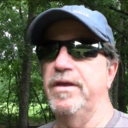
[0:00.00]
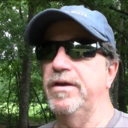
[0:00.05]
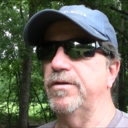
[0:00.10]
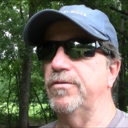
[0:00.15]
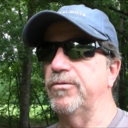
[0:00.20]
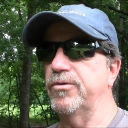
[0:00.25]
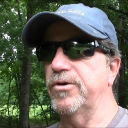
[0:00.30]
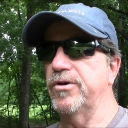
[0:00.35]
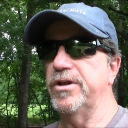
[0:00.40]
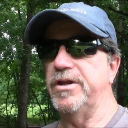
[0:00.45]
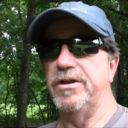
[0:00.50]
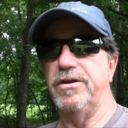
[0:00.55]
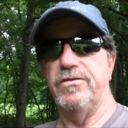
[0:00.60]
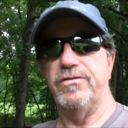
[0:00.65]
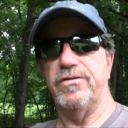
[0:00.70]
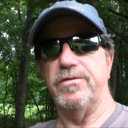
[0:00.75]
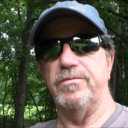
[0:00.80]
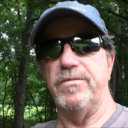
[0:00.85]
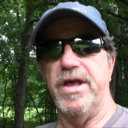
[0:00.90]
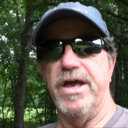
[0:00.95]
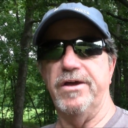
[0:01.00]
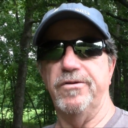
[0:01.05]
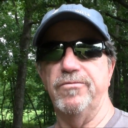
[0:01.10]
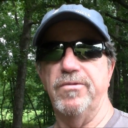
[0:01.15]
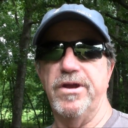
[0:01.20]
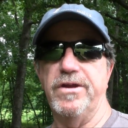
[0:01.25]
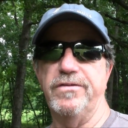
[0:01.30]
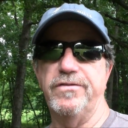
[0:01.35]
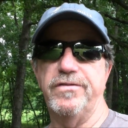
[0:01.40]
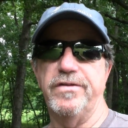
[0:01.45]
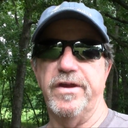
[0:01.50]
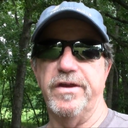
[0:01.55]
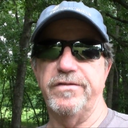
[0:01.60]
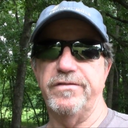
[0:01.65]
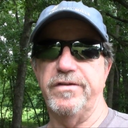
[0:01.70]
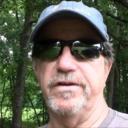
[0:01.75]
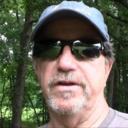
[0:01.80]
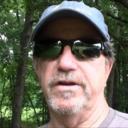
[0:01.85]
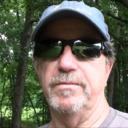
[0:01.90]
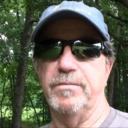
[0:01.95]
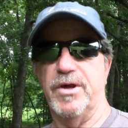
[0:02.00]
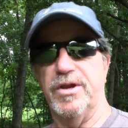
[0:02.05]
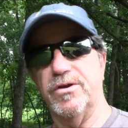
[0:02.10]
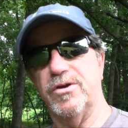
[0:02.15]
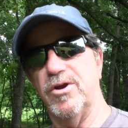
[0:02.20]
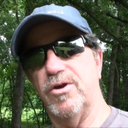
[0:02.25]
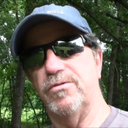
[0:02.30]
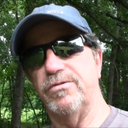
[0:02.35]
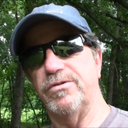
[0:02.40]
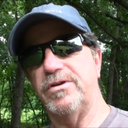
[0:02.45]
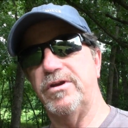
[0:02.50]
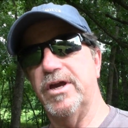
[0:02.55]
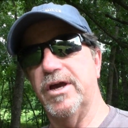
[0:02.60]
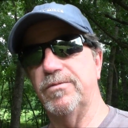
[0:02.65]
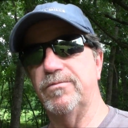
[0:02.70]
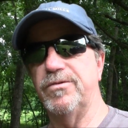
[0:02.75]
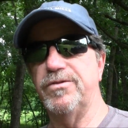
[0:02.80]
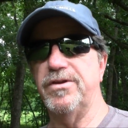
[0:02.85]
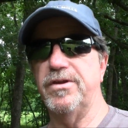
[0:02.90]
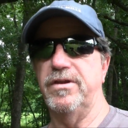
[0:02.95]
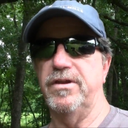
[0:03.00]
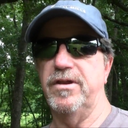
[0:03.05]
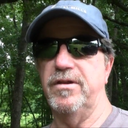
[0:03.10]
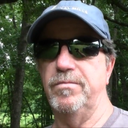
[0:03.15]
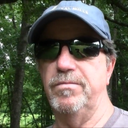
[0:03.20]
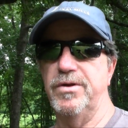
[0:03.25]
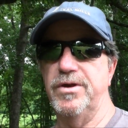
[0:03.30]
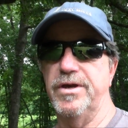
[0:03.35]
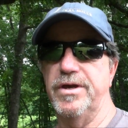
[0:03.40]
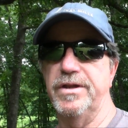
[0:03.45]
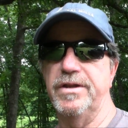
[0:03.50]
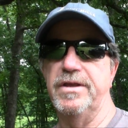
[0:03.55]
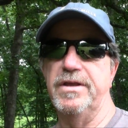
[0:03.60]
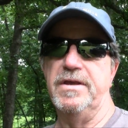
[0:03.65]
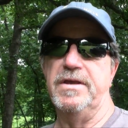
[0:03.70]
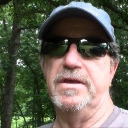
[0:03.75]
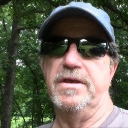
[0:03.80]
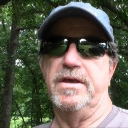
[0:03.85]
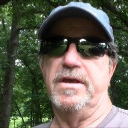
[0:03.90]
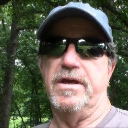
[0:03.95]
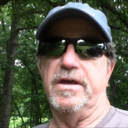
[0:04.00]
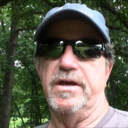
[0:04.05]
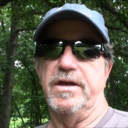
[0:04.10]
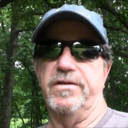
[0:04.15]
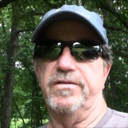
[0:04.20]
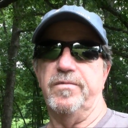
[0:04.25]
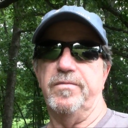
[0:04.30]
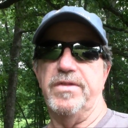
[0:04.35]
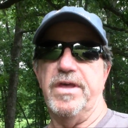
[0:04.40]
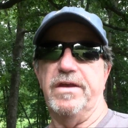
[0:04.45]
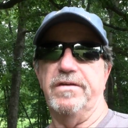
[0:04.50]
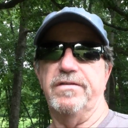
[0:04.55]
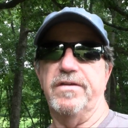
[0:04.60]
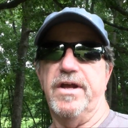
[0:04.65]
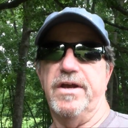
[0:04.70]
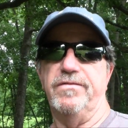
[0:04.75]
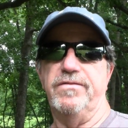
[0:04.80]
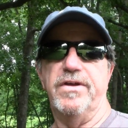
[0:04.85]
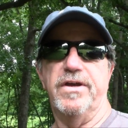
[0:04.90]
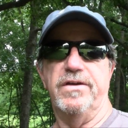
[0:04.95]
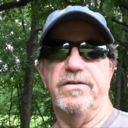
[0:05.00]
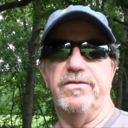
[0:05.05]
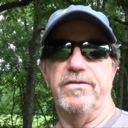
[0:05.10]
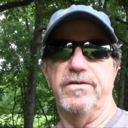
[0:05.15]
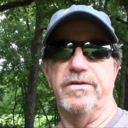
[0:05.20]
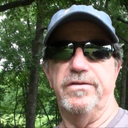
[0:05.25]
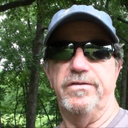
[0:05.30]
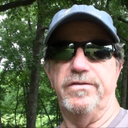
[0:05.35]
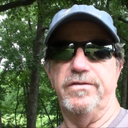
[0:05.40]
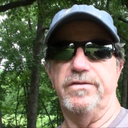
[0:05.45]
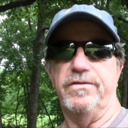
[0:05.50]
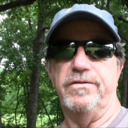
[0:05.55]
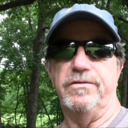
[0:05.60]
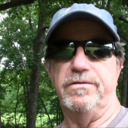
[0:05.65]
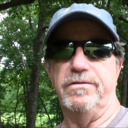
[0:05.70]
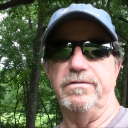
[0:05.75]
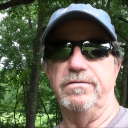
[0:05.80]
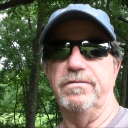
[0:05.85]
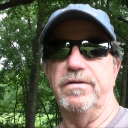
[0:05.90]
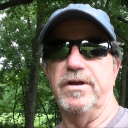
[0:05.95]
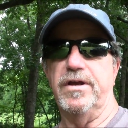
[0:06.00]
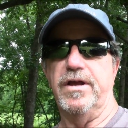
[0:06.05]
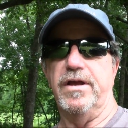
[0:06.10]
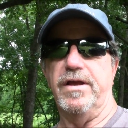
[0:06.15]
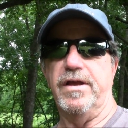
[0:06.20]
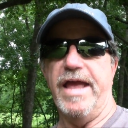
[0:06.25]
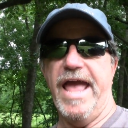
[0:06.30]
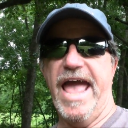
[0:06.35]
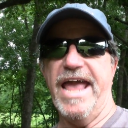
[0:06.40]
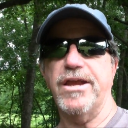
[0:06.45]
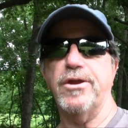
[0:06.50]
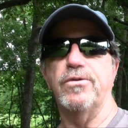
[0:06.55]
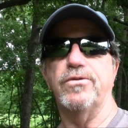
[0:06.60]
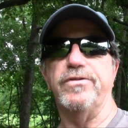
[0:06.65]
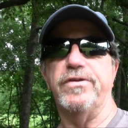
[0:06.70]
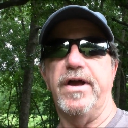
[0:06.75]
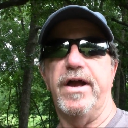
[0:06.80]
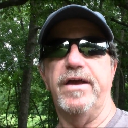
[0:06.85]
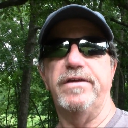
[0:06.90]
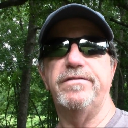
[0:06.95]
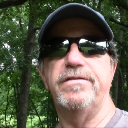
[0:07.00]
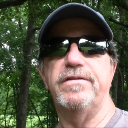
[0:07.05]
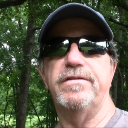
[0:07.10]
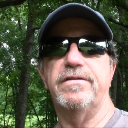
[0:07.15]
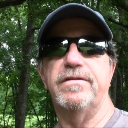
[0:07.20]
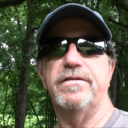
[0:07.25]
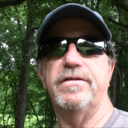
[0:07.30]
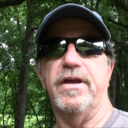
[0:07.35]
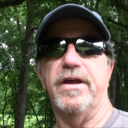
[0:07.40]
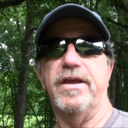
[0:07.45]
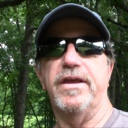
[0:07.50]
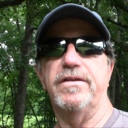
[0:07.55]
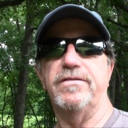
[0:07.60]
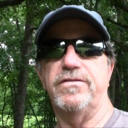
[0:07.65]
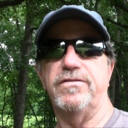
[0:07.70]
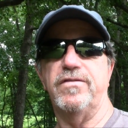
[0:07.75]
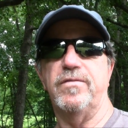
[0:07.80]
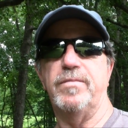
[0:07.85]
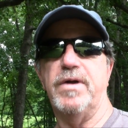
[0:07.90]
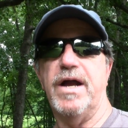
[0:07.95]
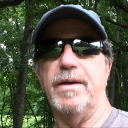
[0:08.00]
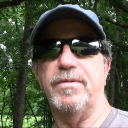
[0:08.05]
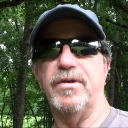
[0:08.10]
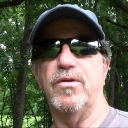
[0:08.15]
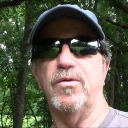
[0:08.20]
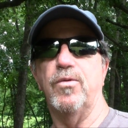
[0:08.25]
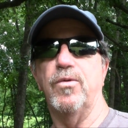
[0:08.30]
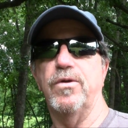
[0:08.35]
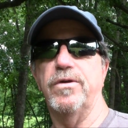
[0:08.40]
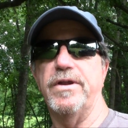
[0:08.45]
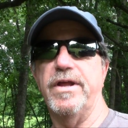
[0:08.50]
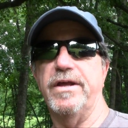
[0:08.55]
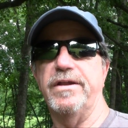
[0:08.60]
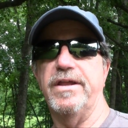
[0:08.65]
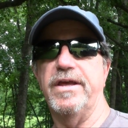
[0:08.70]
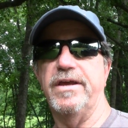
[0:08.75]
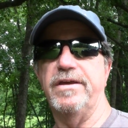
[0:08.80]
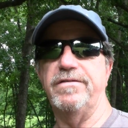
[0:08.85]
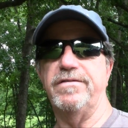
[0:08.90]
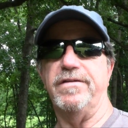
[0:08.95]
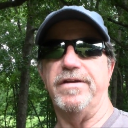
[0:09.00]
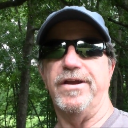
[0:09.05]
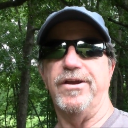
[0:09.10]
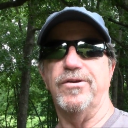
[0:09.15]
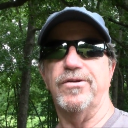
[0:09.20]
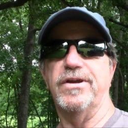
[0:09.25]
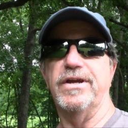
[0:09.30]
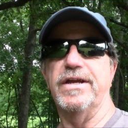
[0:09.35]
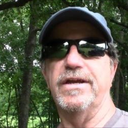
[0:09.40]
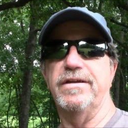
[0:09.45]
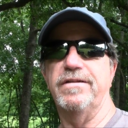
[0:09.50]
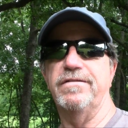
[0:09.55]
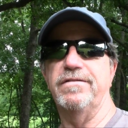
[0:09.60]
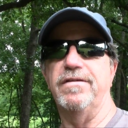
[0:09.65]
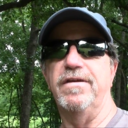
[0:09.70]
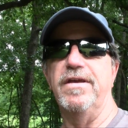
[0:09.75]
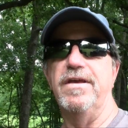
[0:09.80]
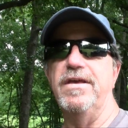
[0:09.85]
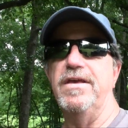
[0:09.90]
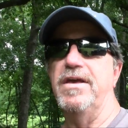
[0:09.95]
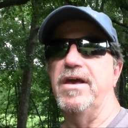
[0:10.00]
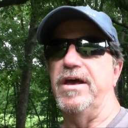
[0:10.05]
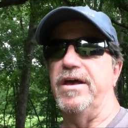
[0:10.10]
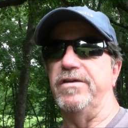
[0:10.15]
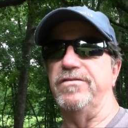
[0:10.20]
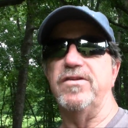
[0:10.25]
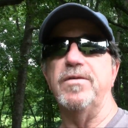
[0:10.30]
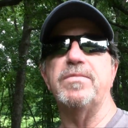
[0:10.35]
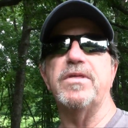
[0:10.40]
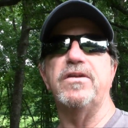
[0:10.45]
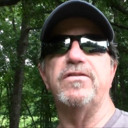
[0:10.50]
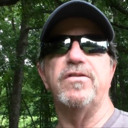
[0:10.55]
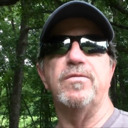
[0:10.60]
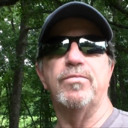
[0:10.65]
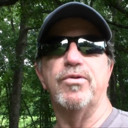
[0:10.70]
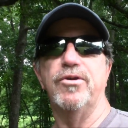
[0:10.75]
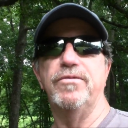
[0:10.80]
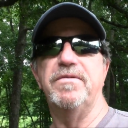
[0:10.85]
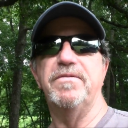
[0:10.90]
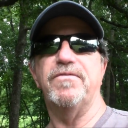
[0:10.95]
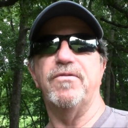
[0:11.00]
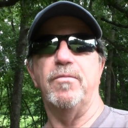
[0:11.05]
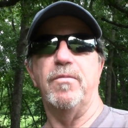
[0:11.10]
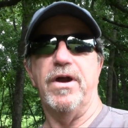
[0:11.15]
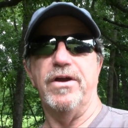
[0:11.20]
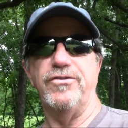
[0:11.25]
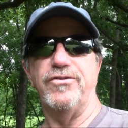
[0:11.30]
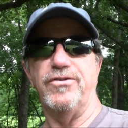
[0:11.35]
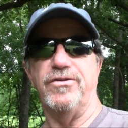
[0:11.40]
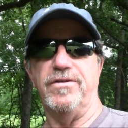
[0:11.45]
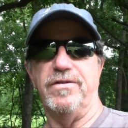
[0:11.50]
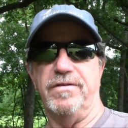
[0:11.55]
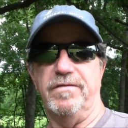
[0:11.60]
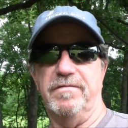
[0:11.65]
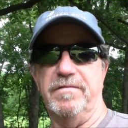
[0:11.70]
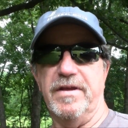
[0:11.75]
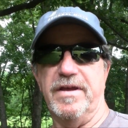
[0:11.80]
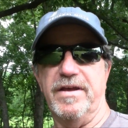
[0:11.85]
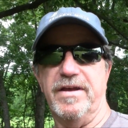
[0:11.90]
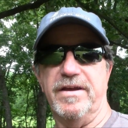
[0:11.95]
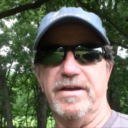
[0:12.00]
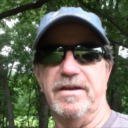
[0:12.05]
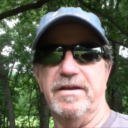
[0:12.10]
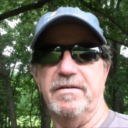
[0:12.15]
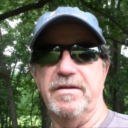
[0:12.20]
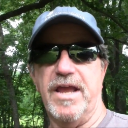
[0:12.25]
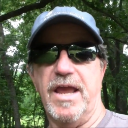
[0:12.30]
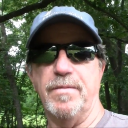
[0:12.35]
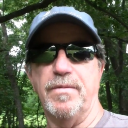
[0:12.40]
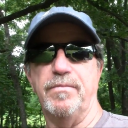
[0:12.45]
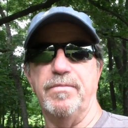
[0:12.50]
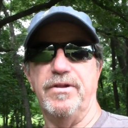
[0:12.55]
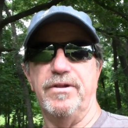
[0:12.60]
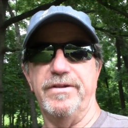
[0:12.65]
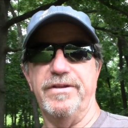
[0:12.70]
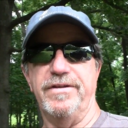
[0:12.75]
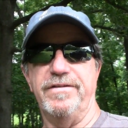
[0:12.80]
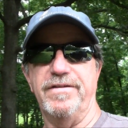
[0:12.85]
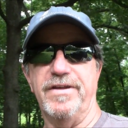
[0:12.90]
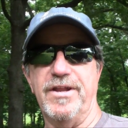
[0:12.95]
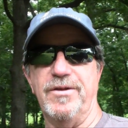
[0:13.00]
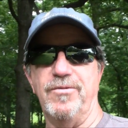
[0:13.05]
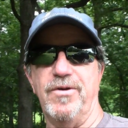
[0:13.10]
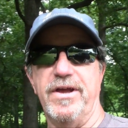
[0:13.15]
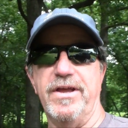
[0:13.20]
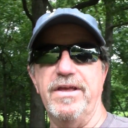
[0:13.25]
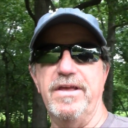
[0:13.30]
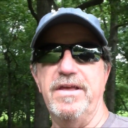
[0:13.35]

We're going to do some downrange testing. I'm going to go over the gun with you a little bit, some things that I've done to it to accuratize it, I guess is a popular word nowadays in air guns. Something's improved it for my shooting capabilities anyway.